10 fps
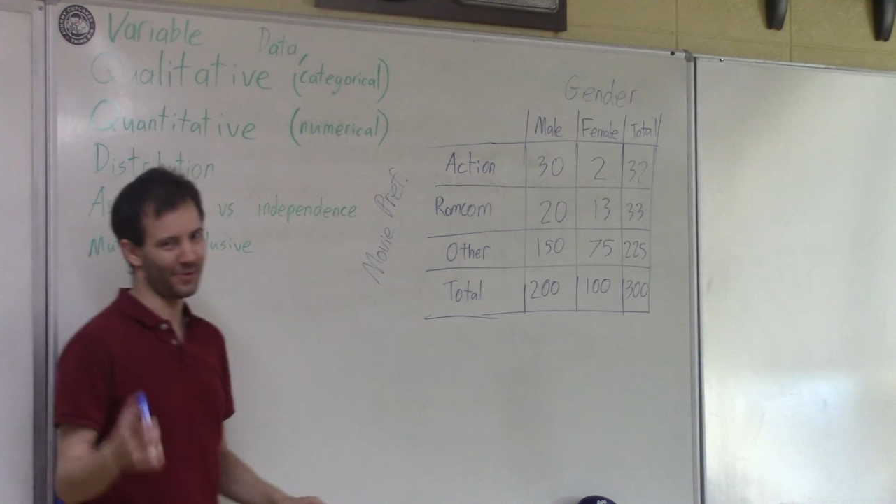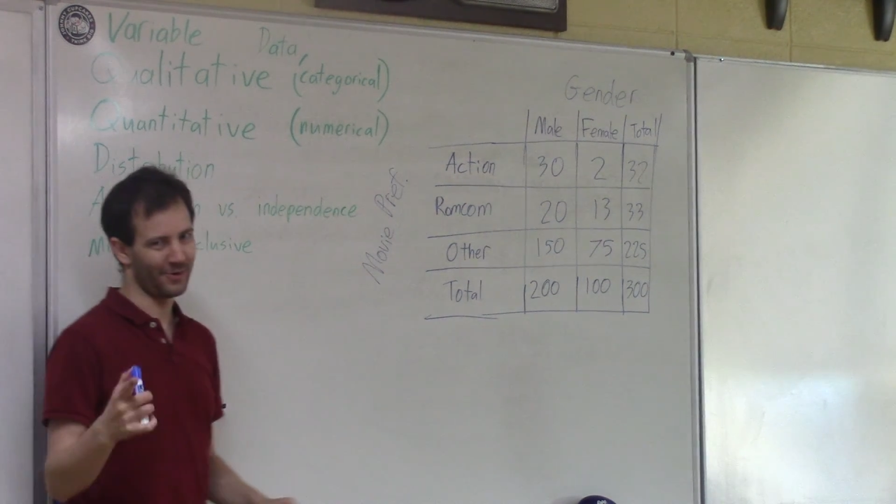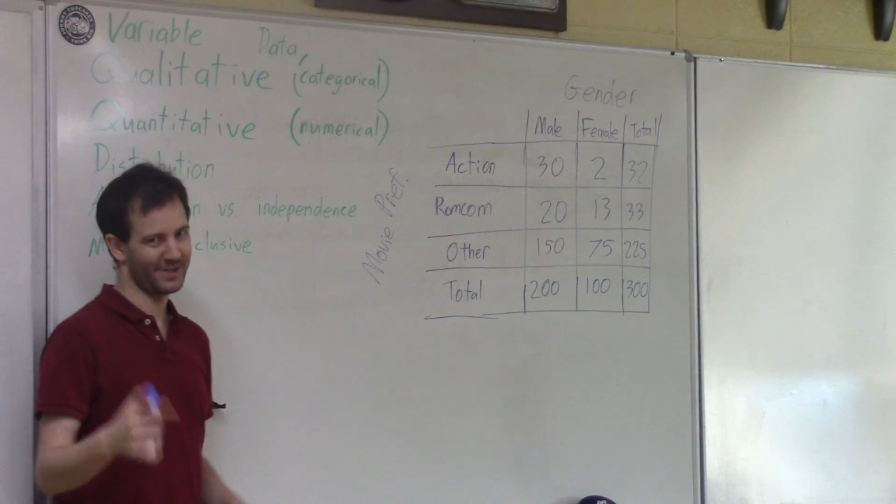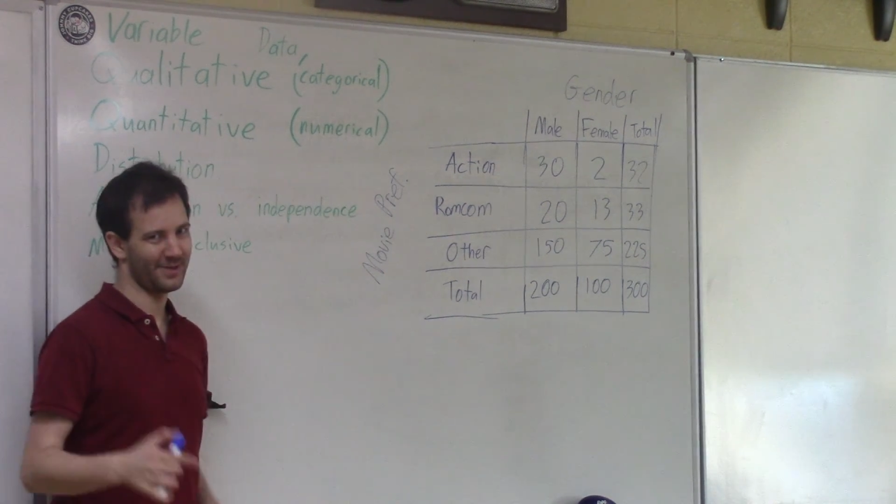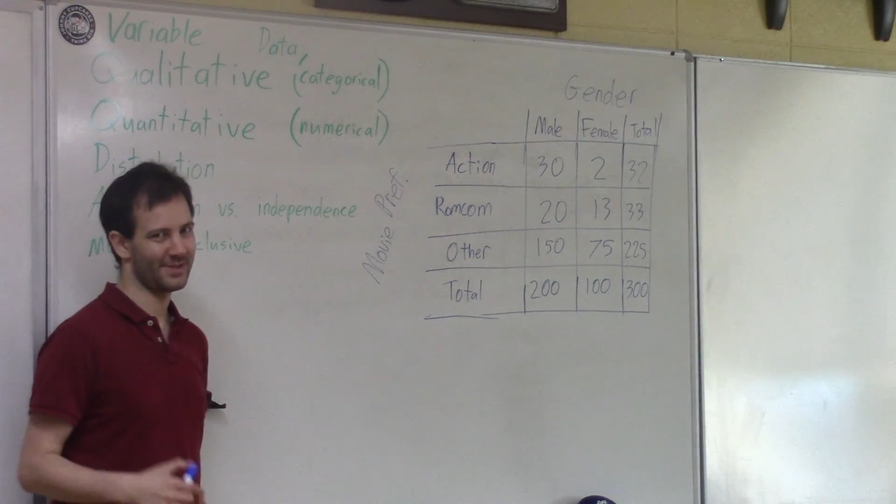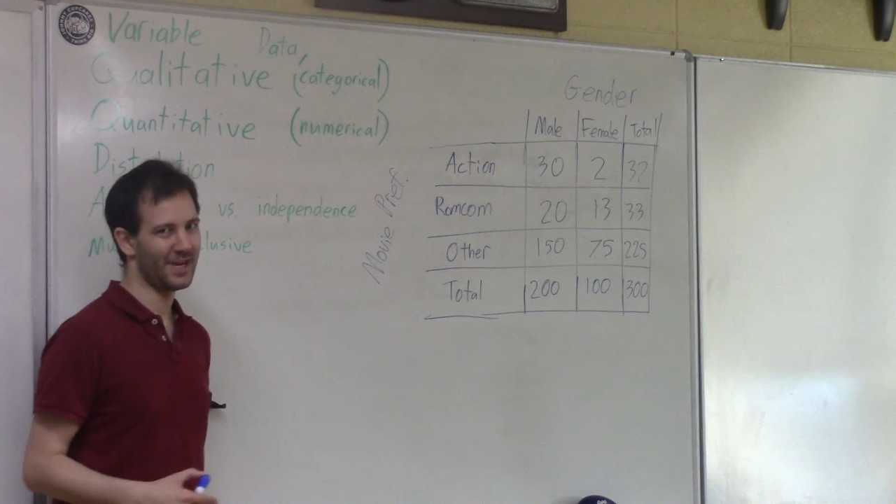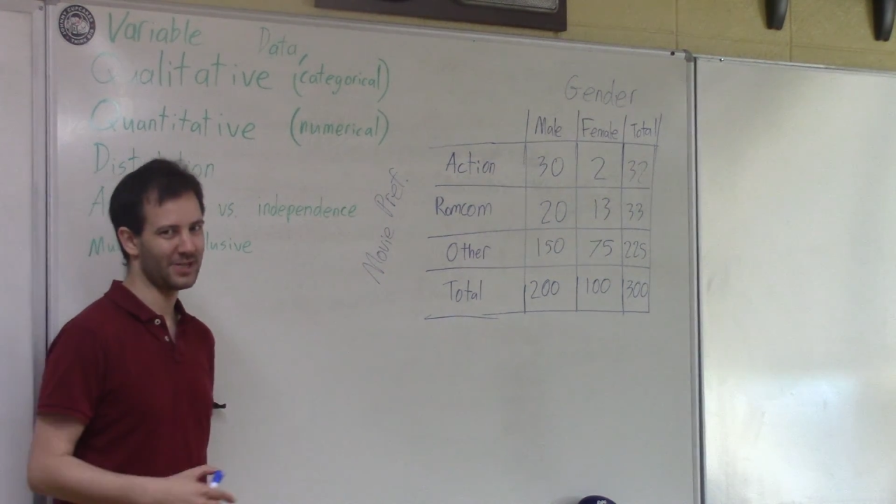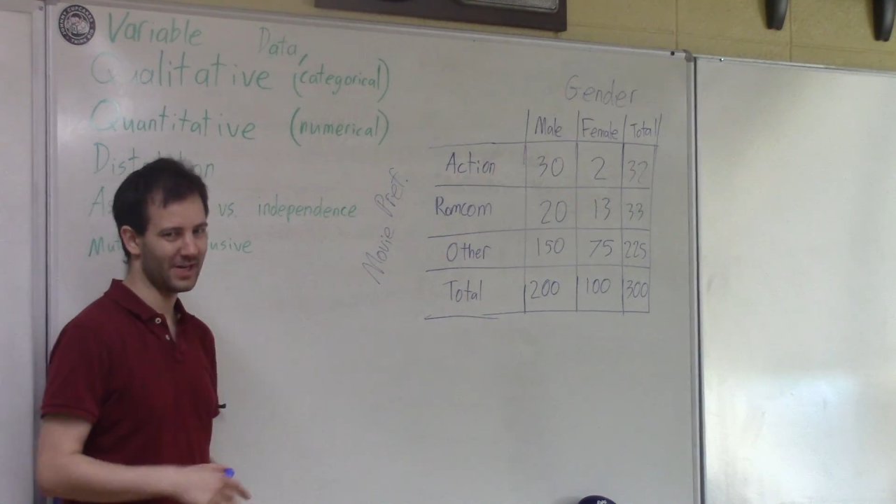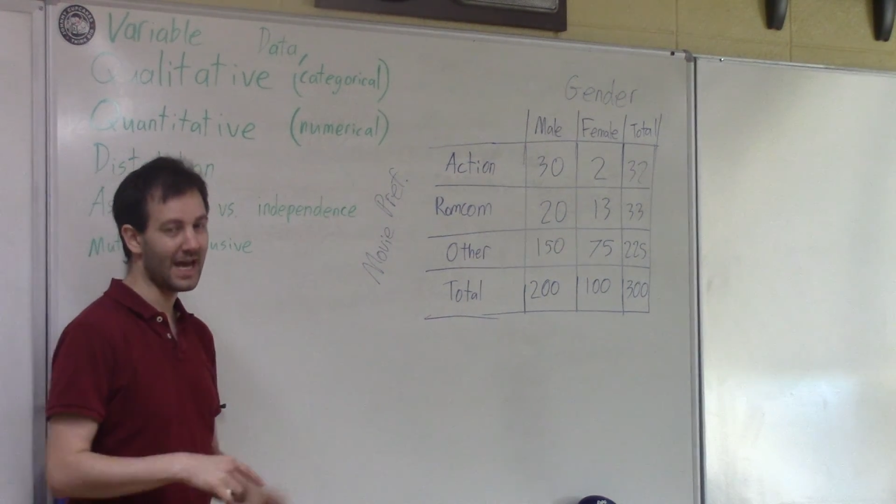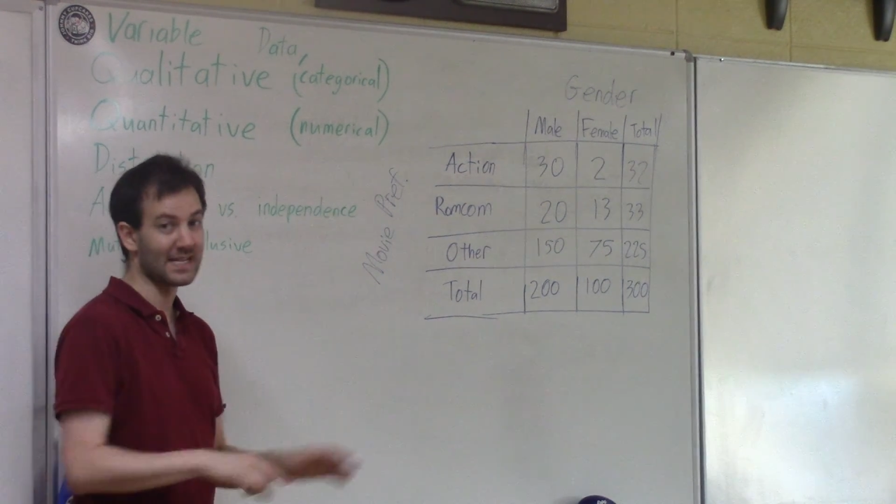the word
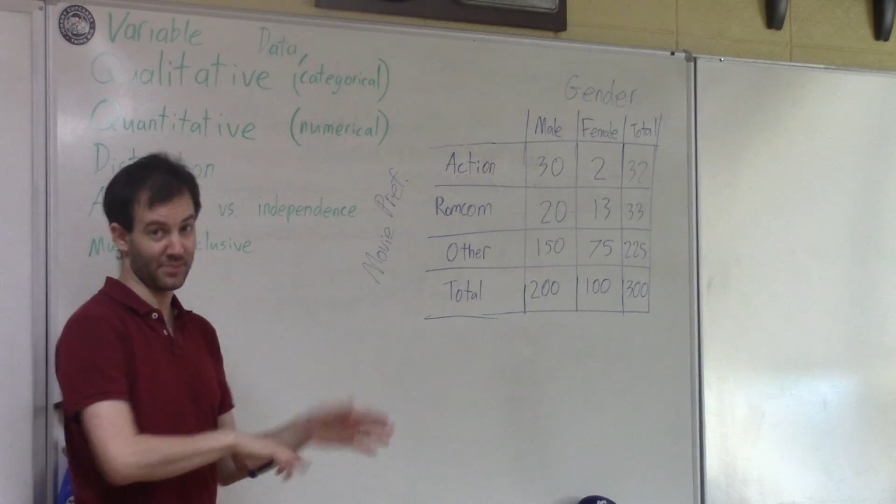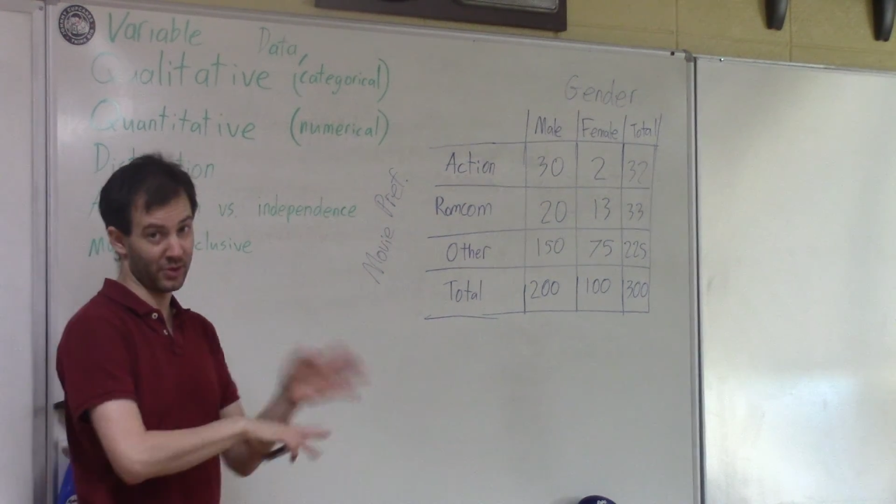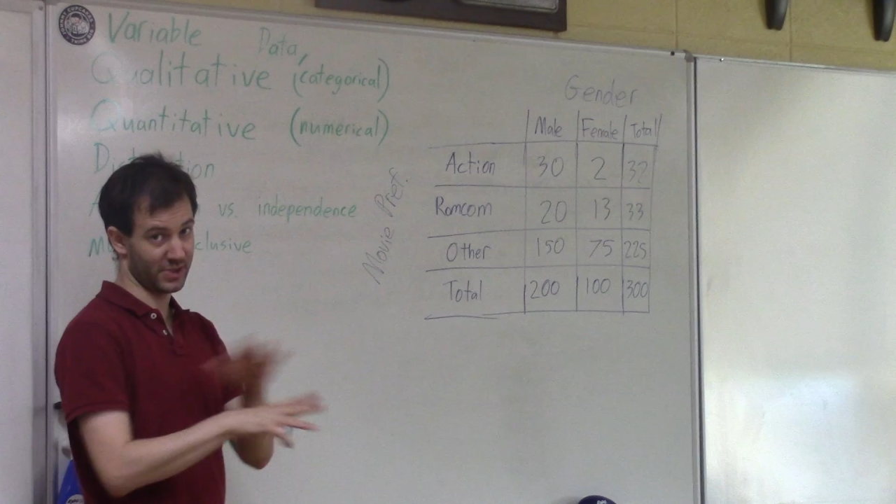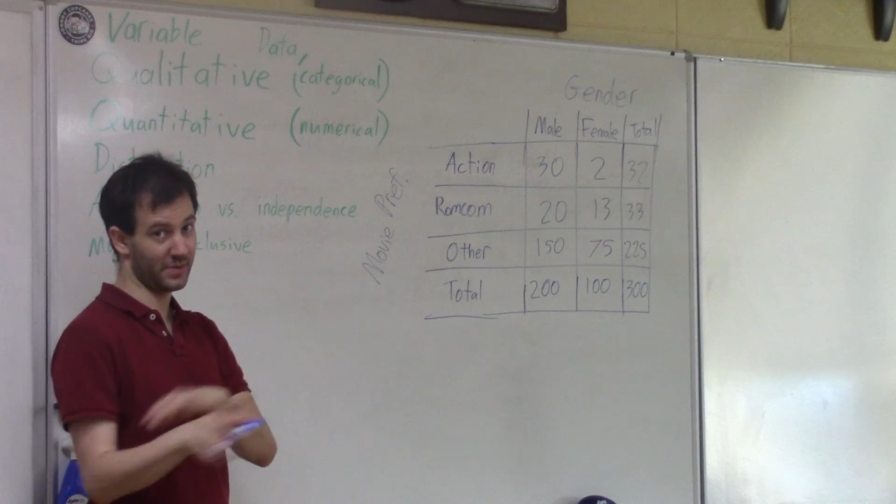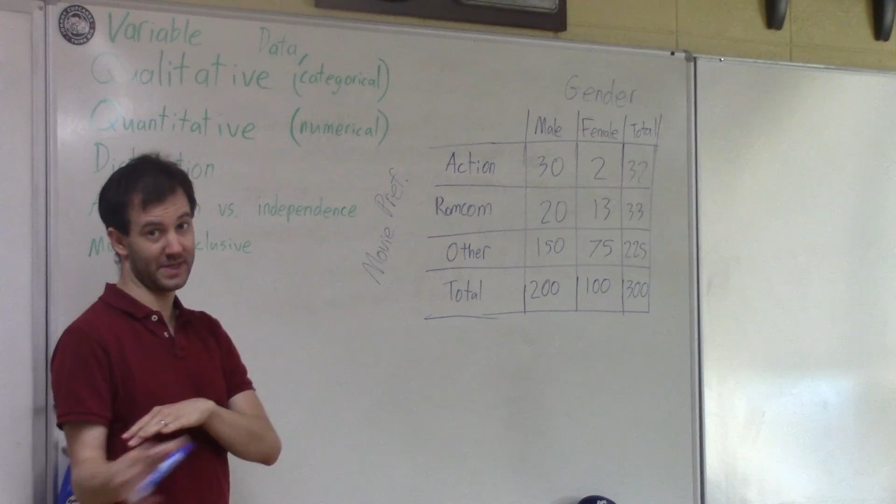association, as opposed to